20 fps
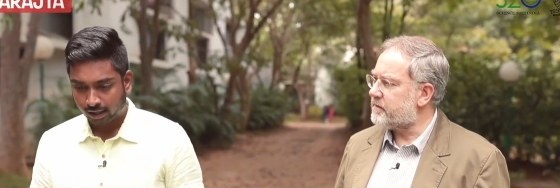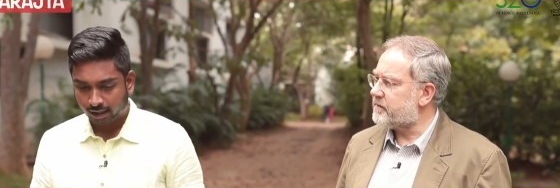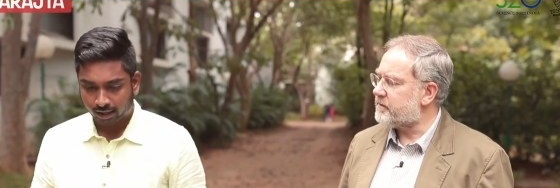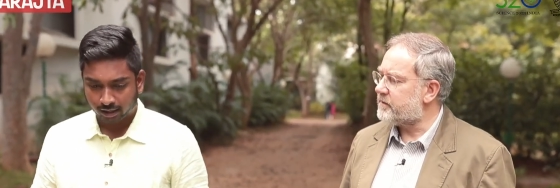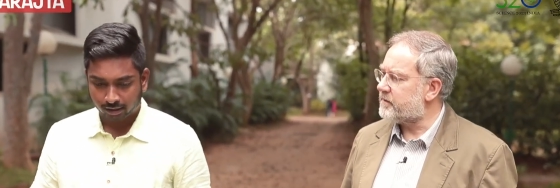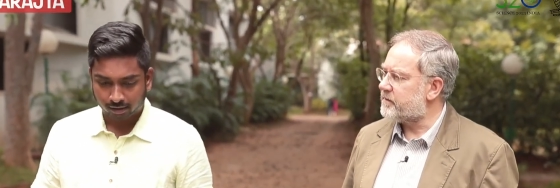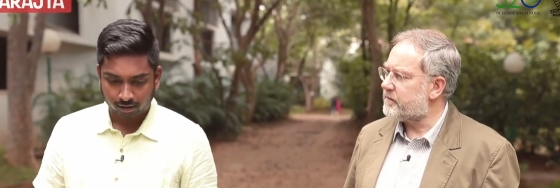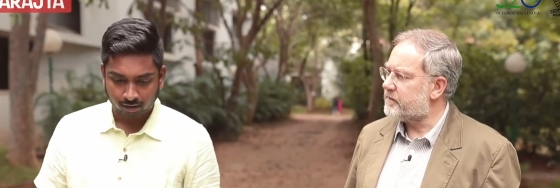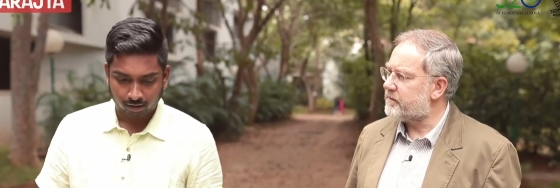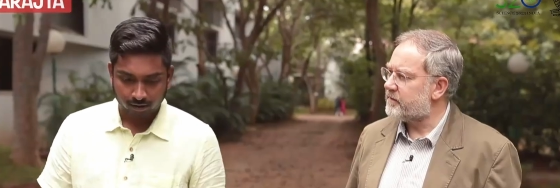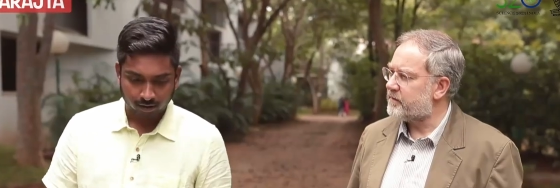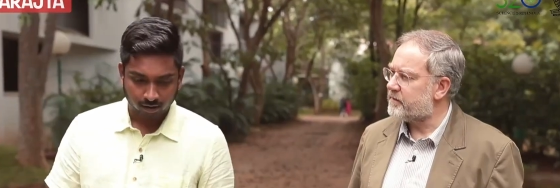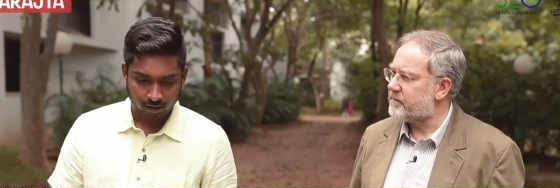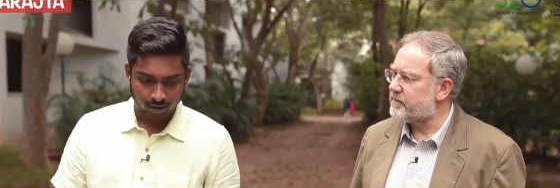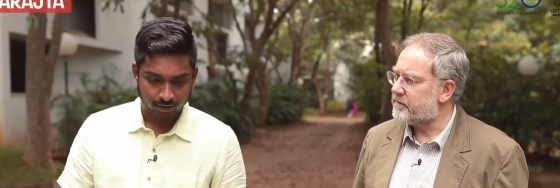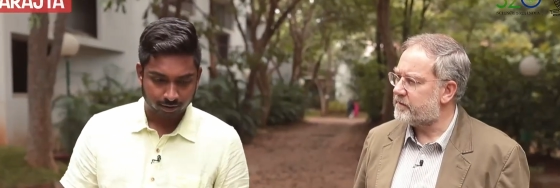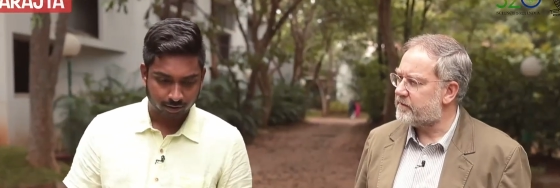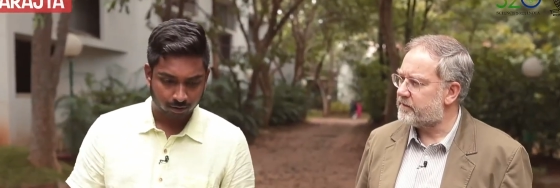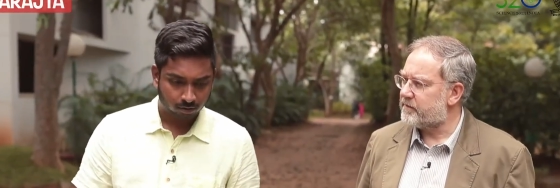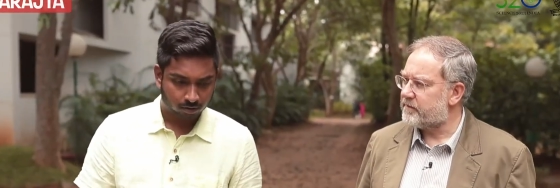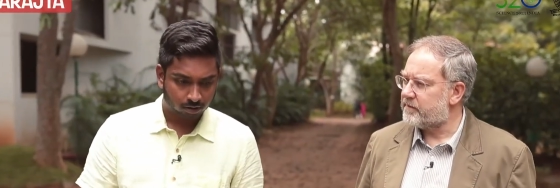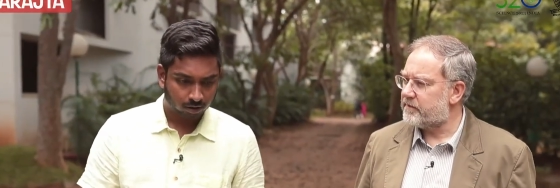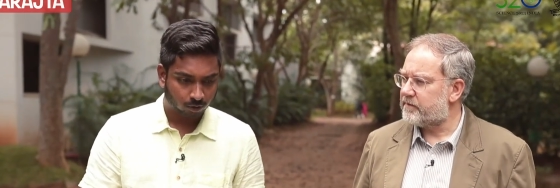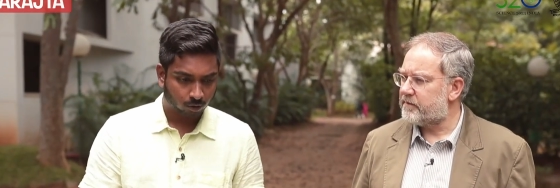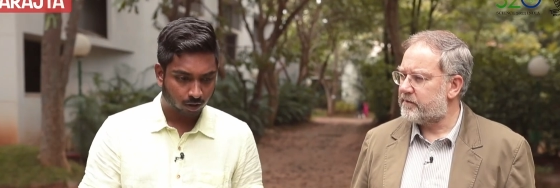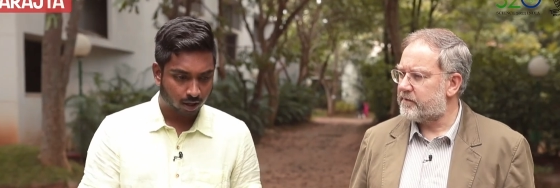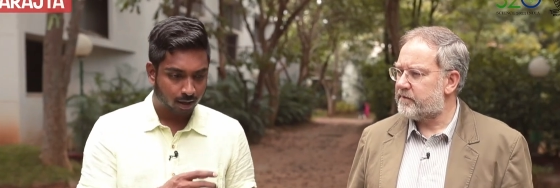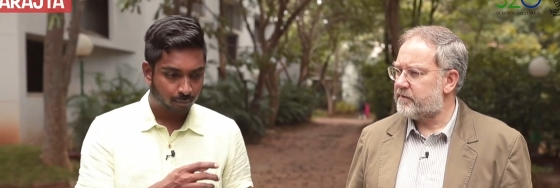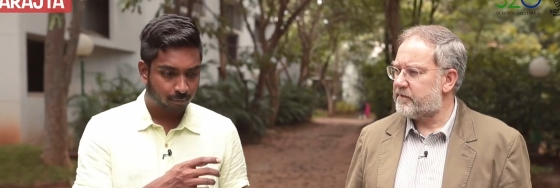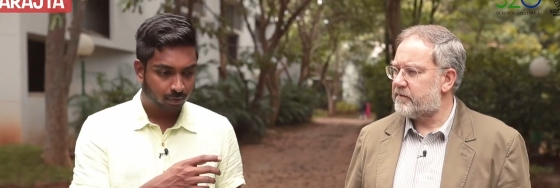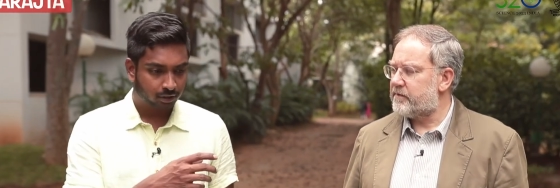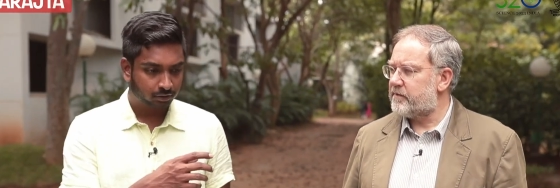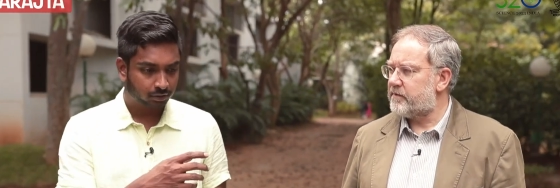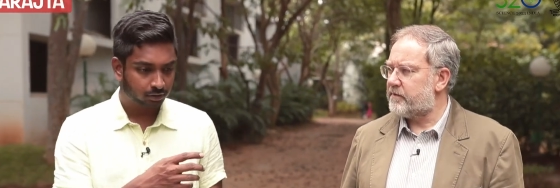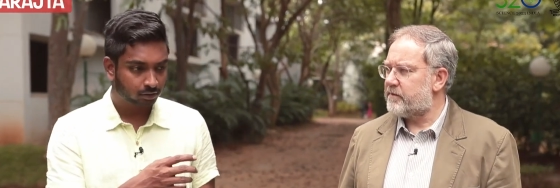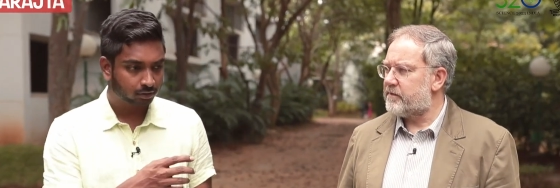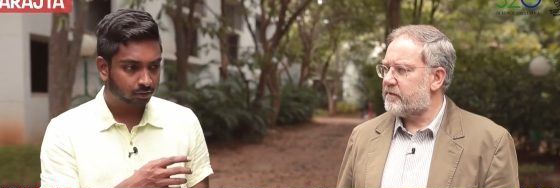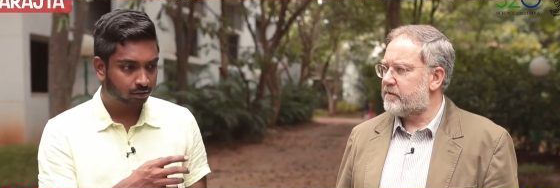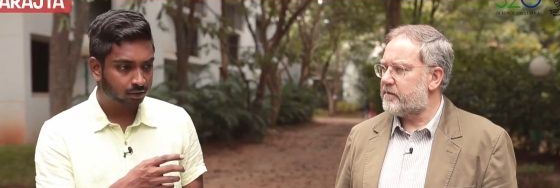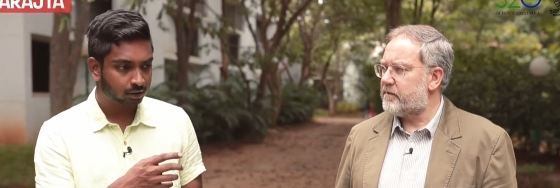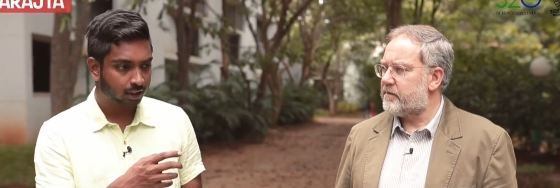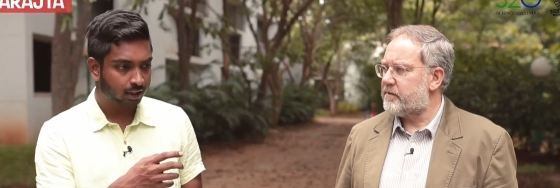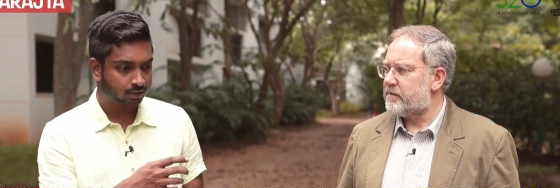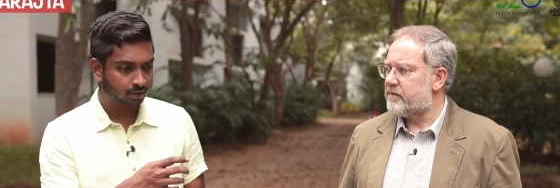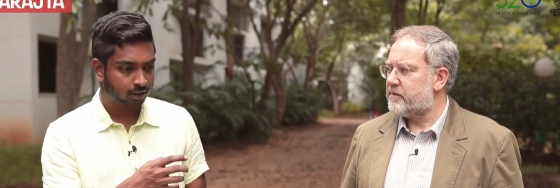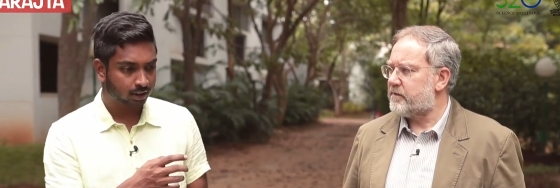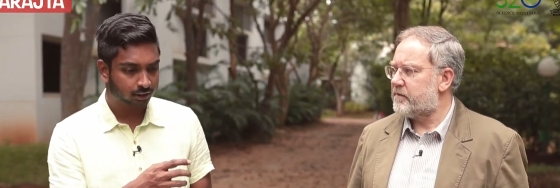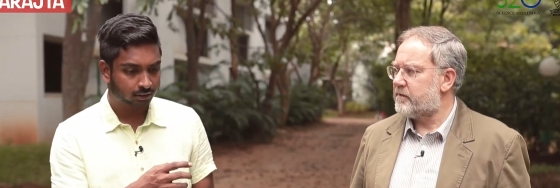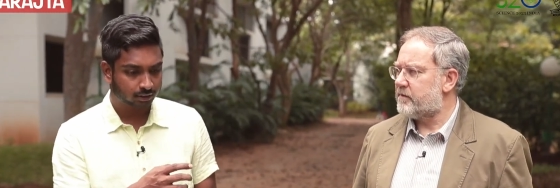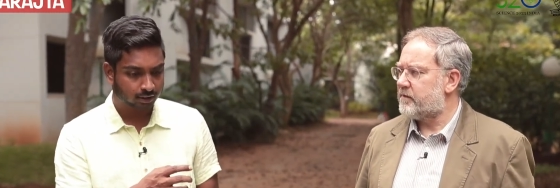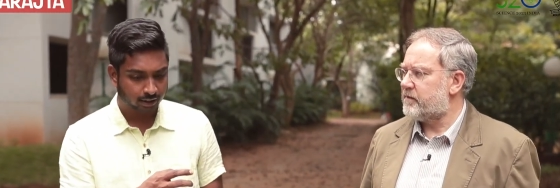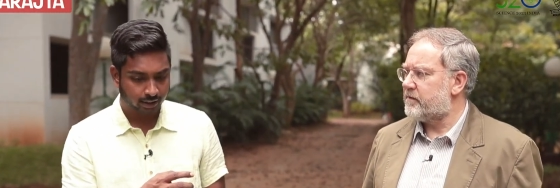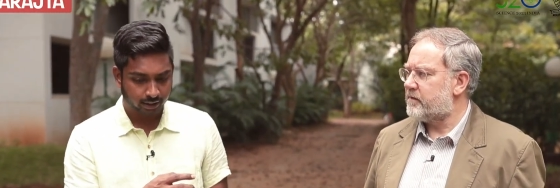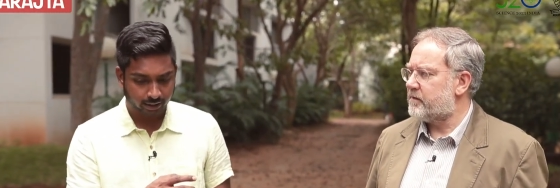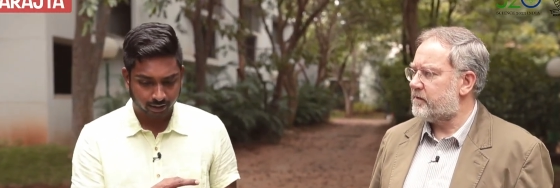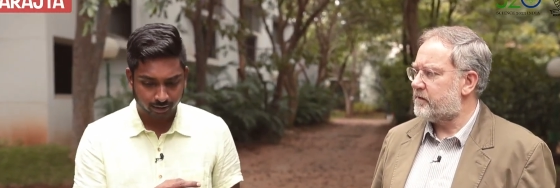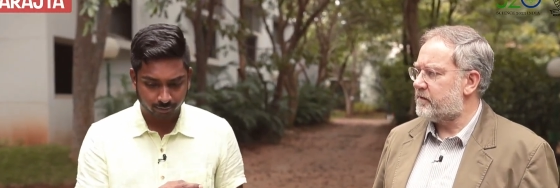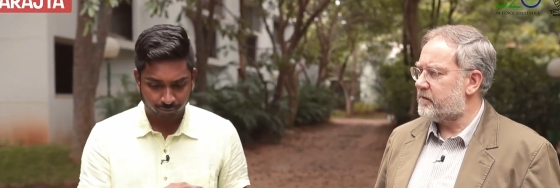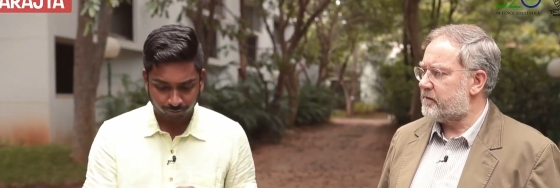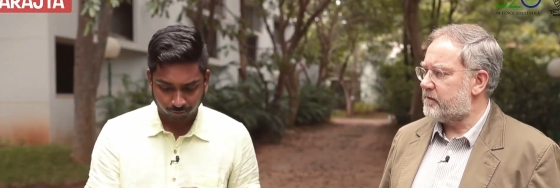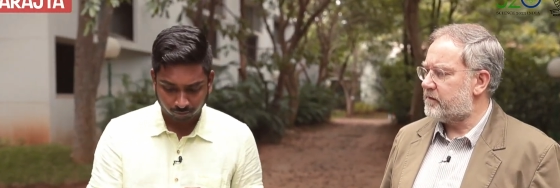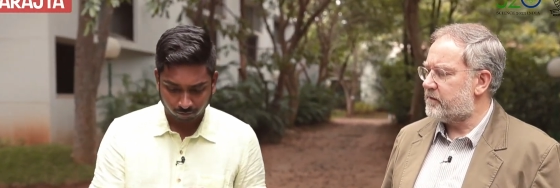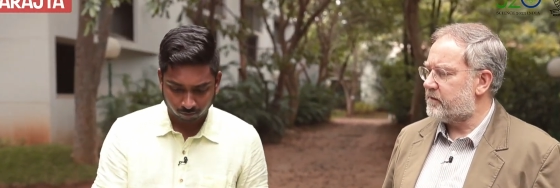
Speaker 1: And, uh, you know, the collaborations essentially